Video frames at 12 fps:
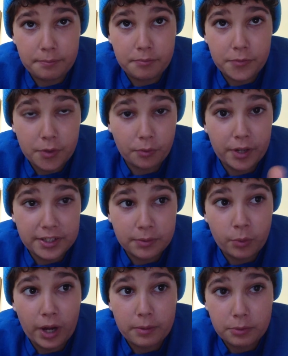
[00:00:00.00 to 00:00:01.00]
reason
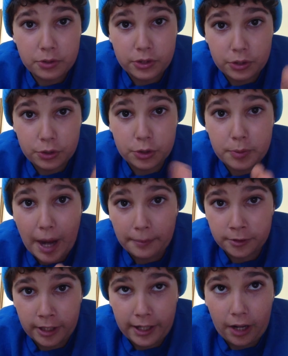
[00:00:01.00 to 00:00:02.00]
why I'm using YouTube
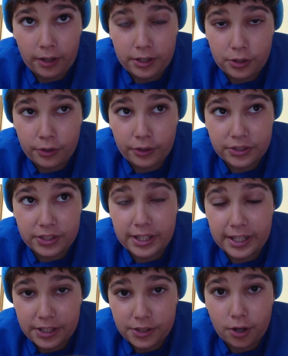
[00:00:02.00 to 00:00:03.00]
Capture right now, and you don't see the
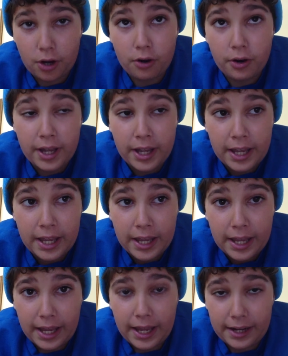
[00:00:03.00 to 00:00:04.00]
intro
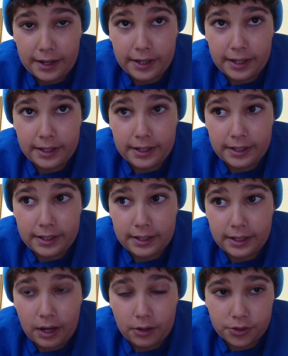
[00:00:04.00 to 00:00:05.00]
and
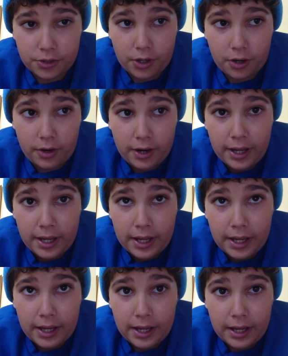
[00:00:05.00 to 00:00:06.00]
outro,
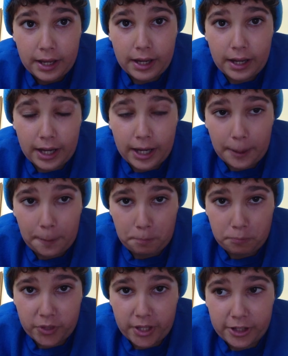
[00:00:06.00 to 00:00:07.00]

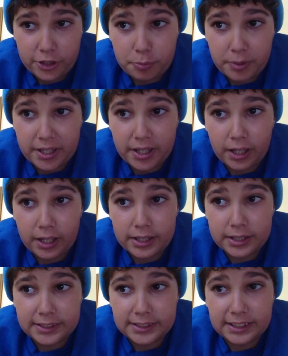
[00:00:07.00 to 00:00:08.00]
is
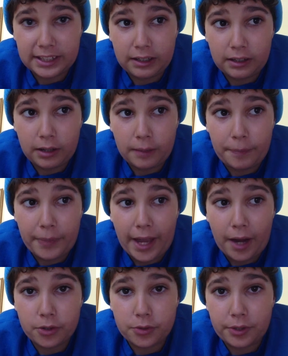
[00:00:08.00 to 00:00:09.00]
because,
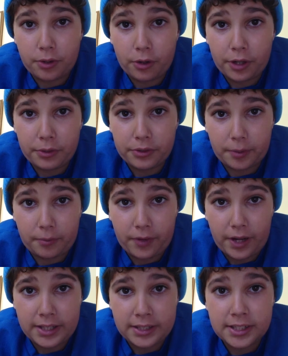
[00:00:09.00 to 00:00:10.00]
I was recording with some
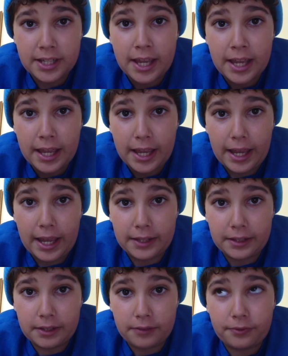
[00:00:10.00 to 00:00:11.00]
friends,
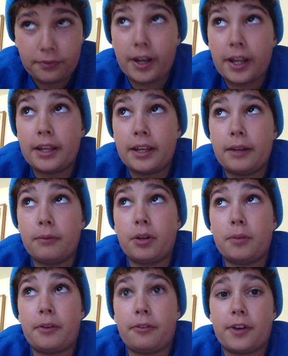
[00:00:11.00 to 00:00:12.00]
and one of
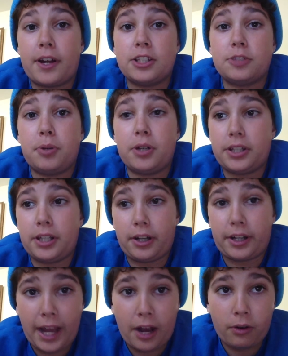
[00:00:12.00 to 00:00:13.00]
my friends put their
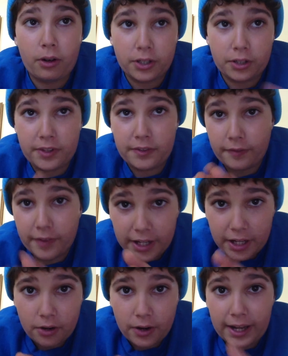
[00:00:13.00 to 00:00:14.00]
account on a Viva
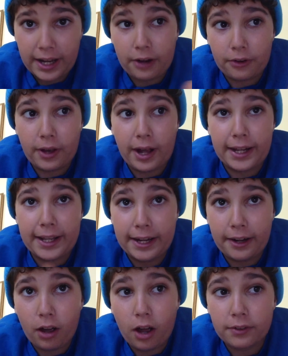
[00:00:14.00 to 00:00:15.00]
Video, and I don't know how to get
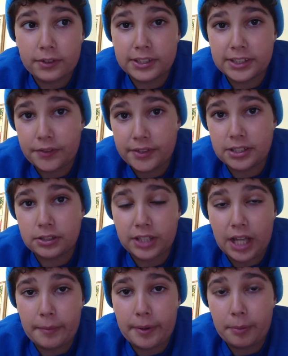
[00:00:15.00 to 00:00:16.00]
it off, because every single
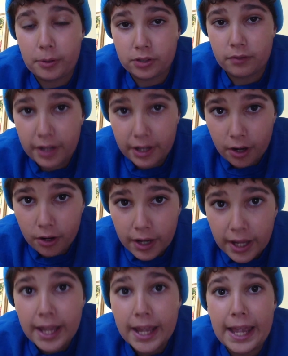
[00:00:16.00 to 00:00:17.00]
time I post a video,
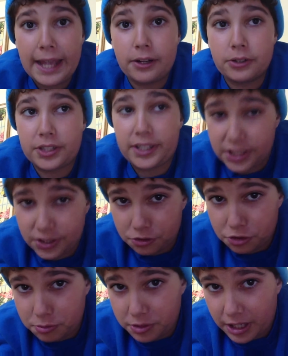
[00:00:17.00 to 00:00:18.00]
it goes to his
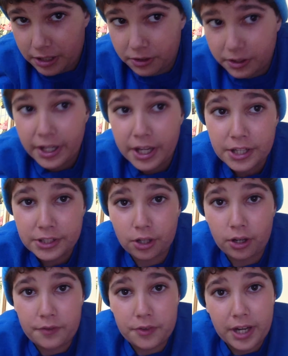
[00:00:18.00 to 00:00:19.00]
YouTube channel. So
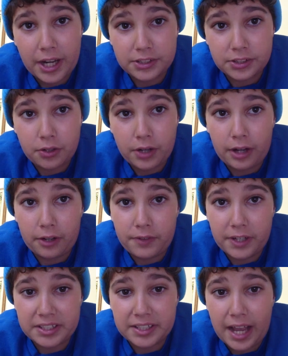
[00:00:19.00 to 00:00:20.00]
if you guys know how to
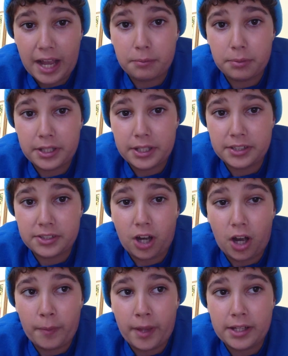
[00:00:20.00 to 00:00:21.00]
fix that, please
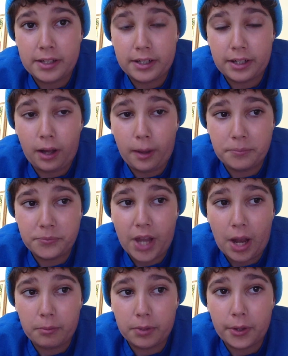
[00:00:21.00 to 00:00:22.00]
comment, down
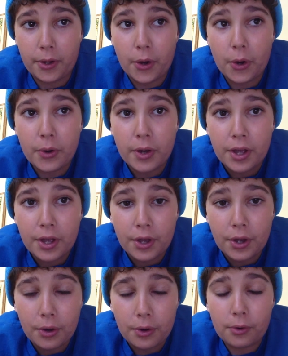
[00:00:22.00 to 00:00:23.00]
below,
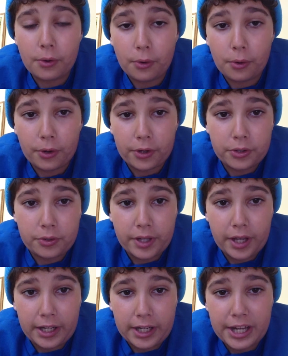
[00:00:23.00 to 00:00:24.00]
or you
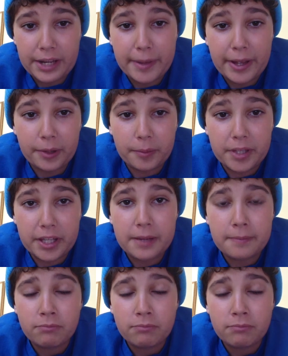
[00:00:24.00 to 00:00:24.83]
can email me,